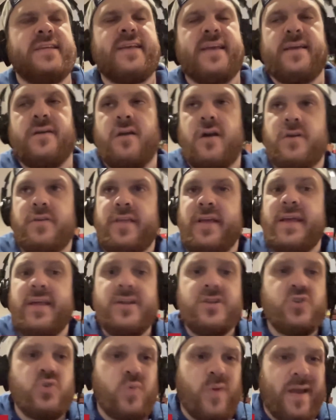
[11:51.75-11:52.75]
thinking, are they
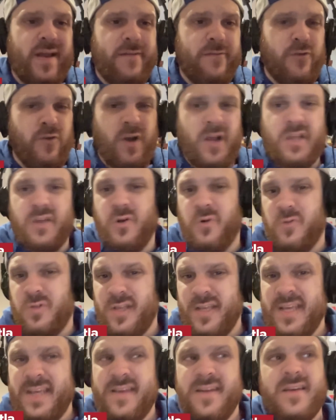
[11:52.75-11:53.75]
going to trade for a
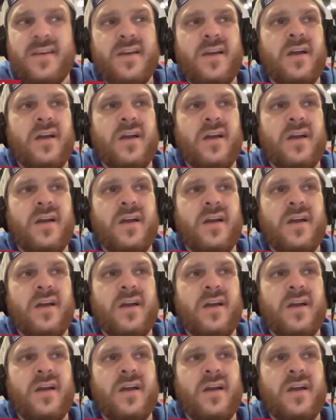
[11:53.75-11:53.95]
goalie?